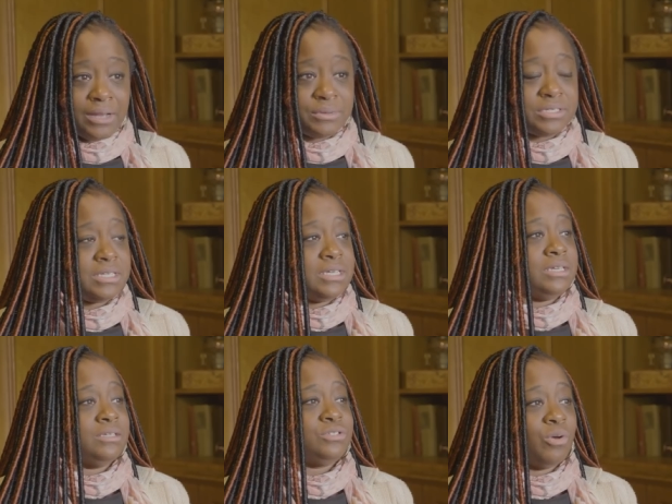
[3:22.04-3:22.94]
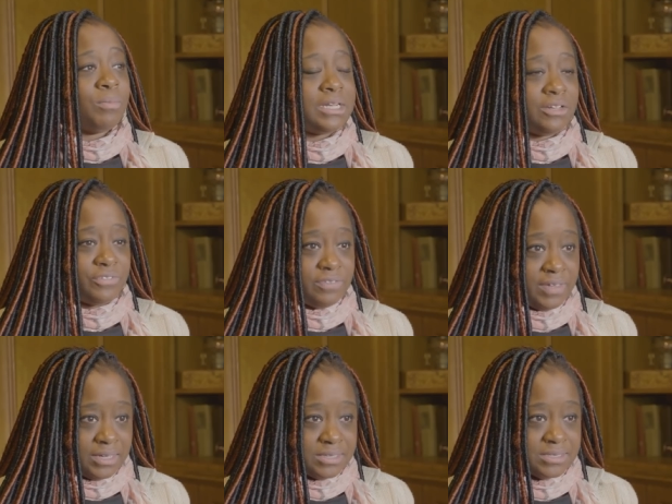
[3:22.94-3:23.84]
I was seeing so many different
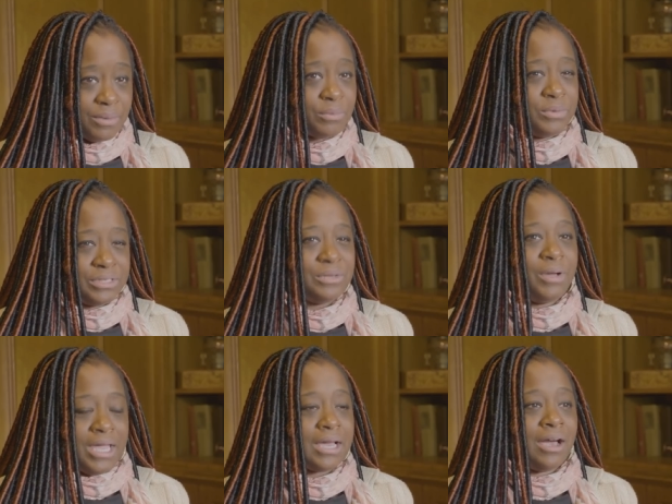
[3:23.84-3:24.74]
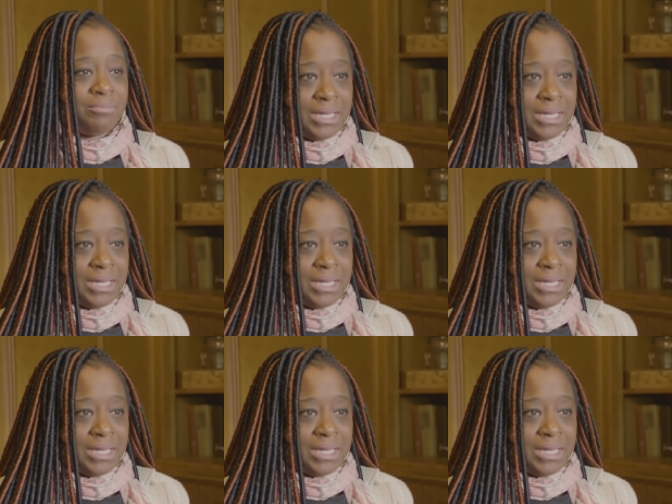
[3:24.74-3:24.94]
things that were really weighing on